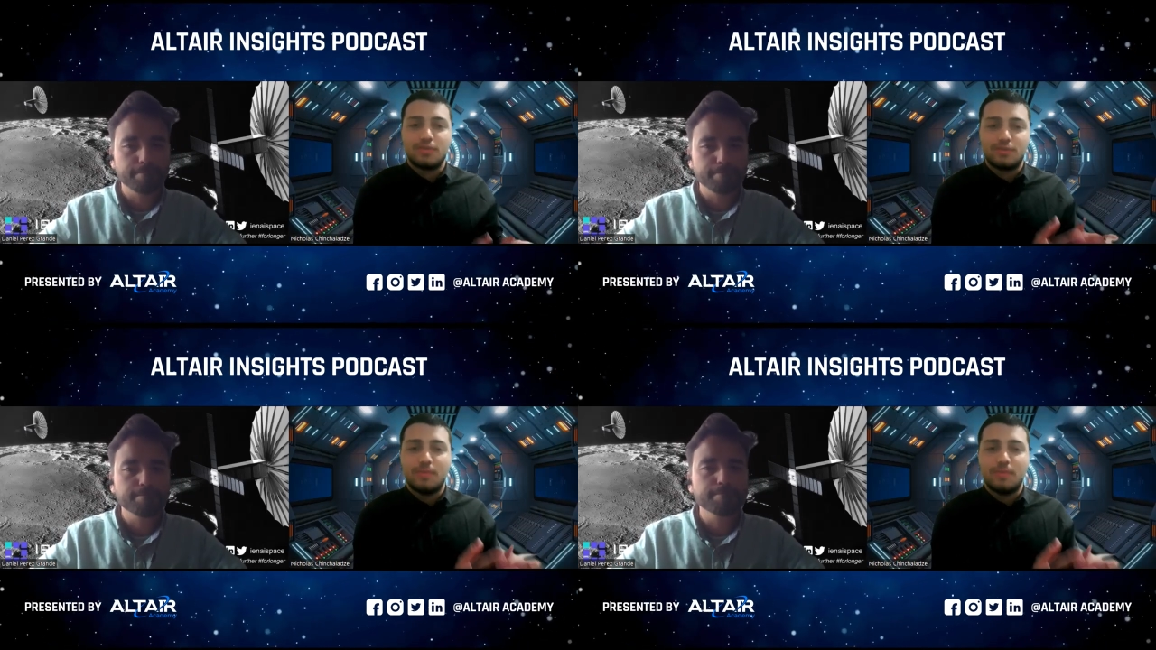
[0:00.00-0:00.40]

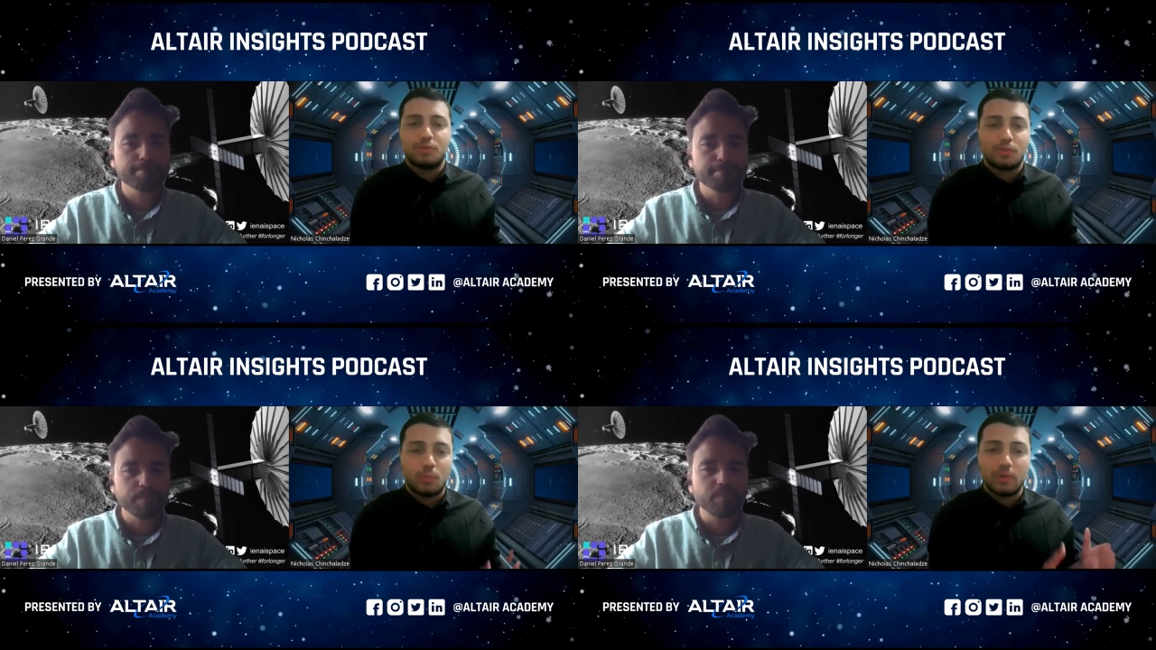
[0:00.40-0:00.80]
Speaker 1: just to make
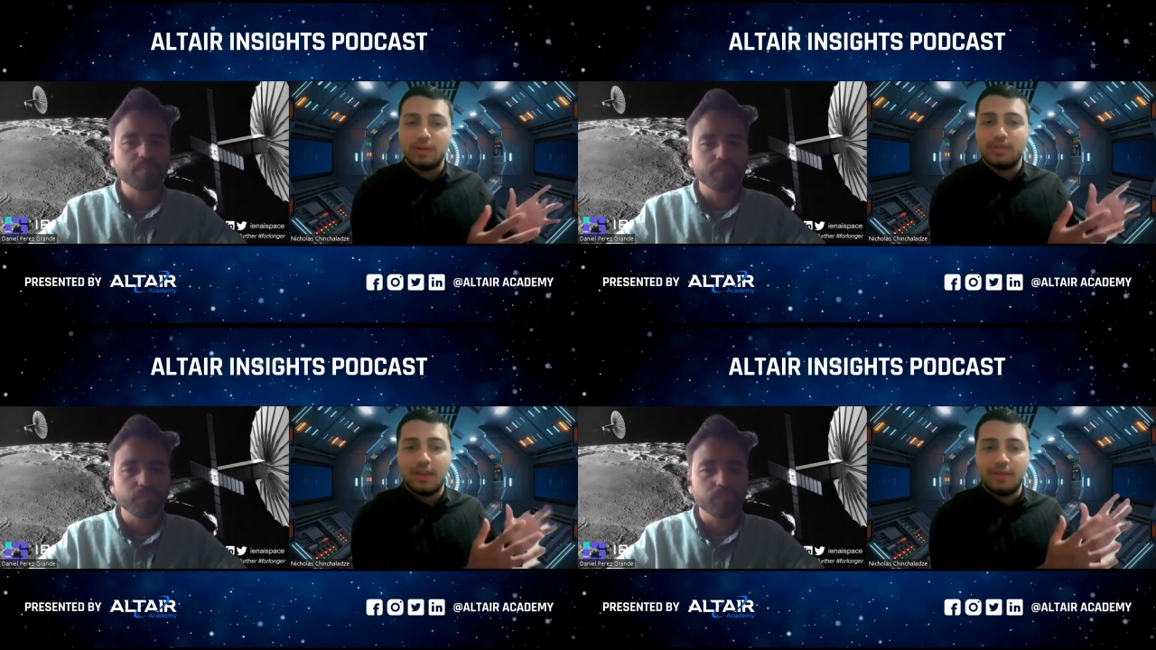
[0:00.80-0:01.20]
sure,
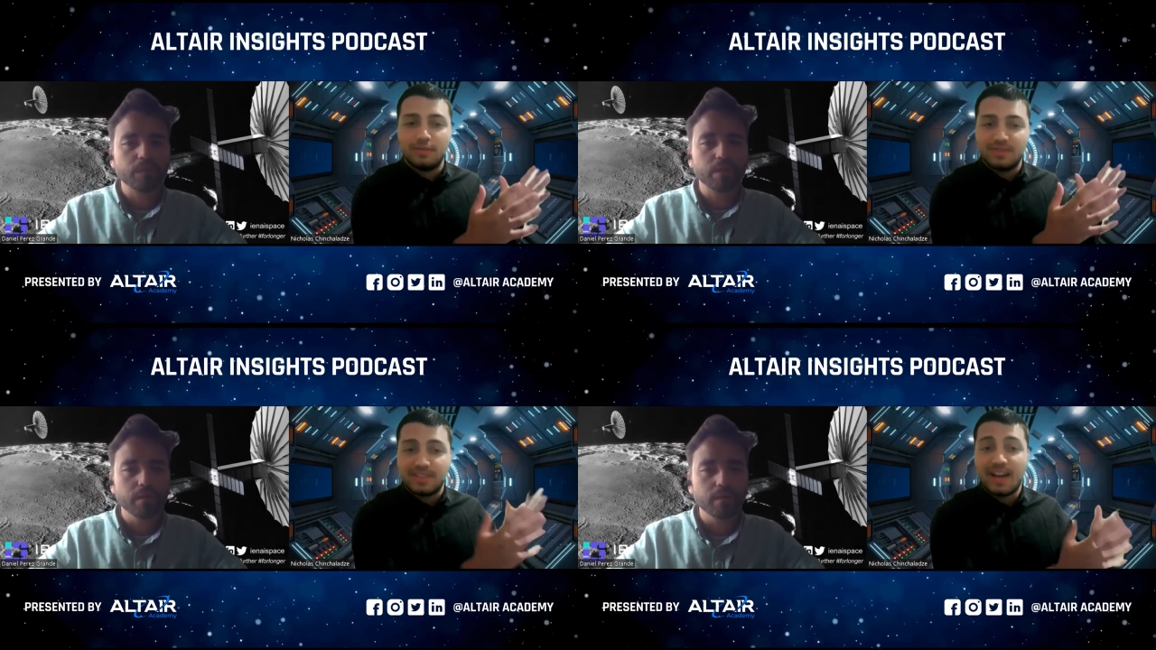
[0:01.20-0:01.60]
were they
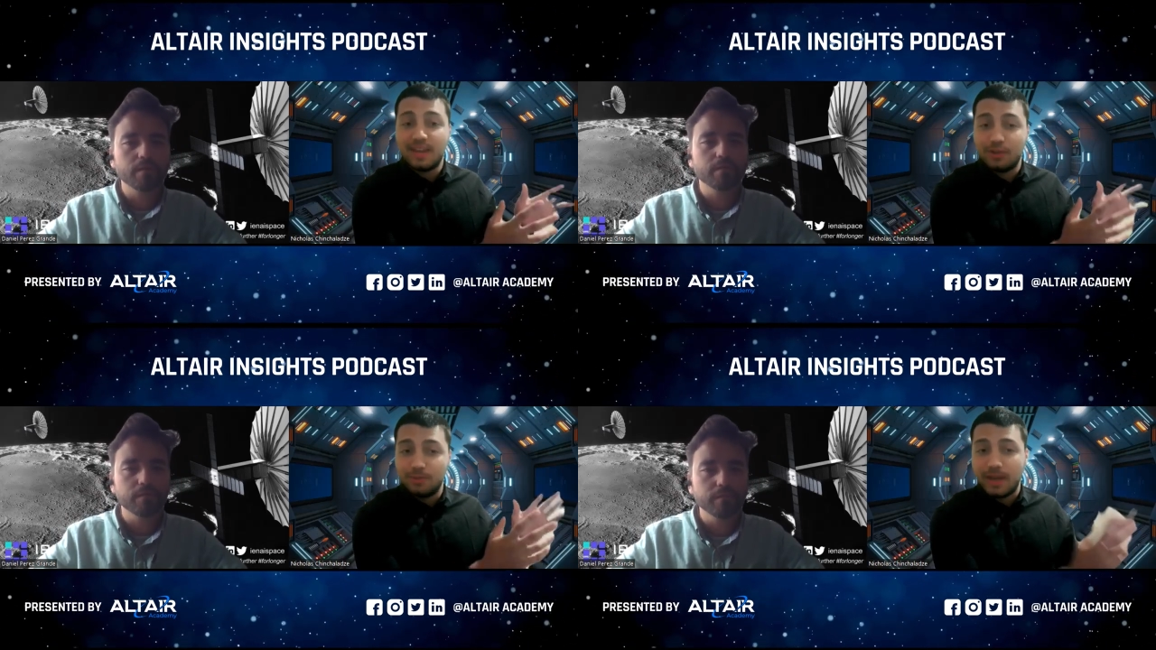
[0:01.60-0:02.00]
studying